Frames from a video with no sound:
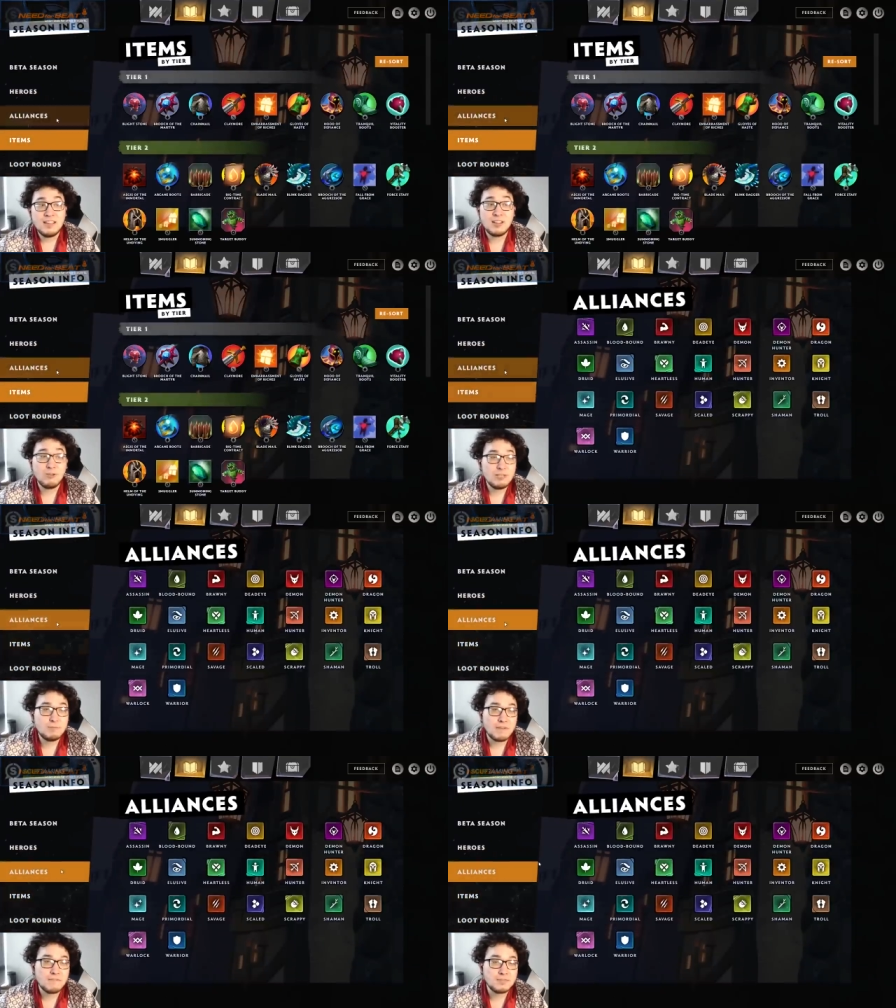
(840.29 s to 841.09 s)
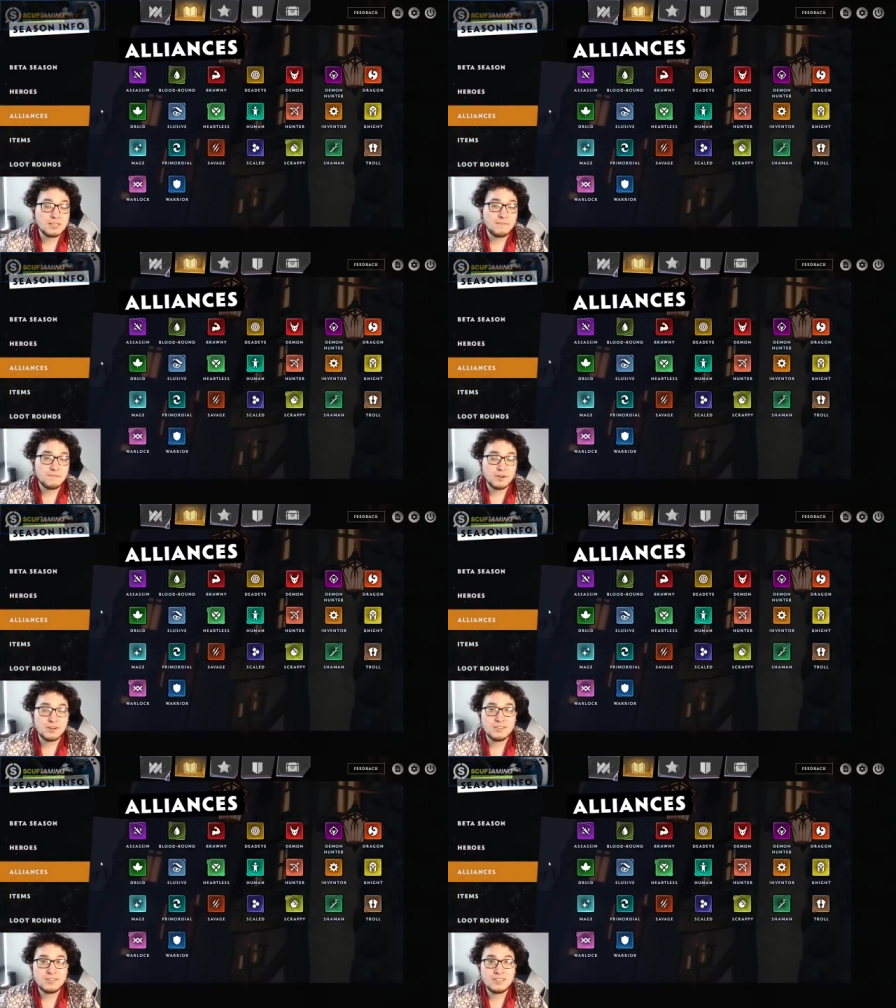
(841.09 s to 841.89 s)
he'll always buff himself
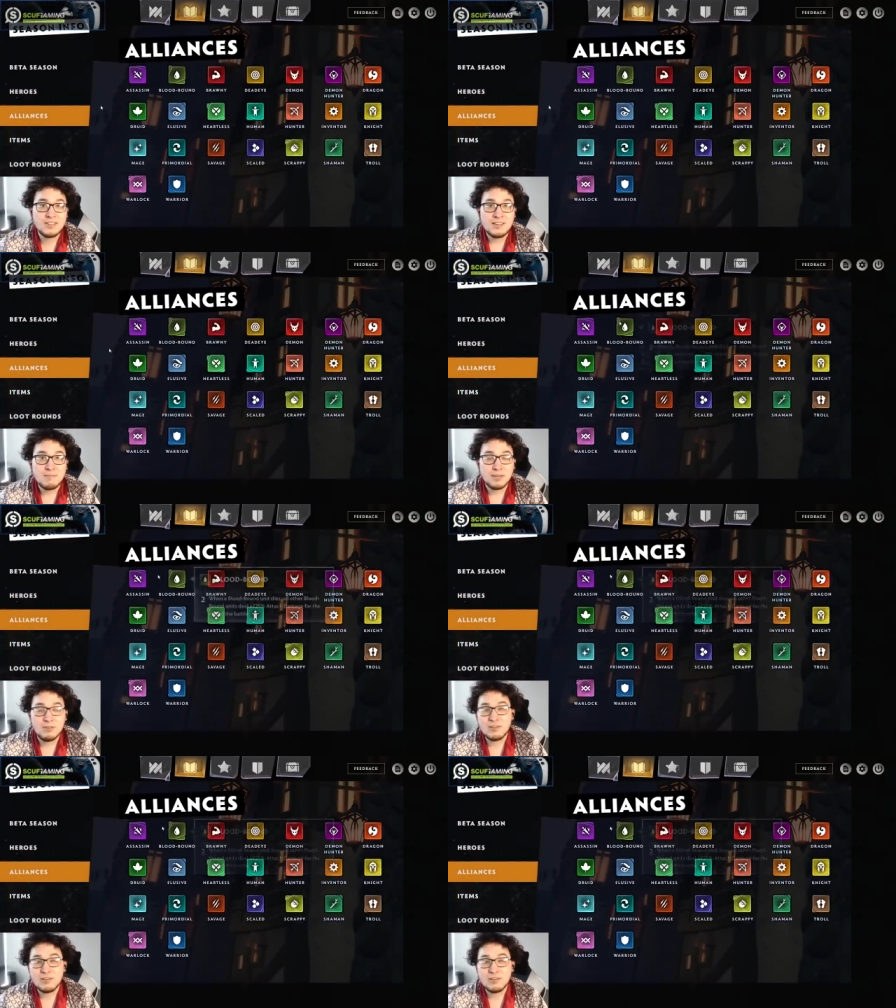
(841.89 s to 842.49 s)
first, but you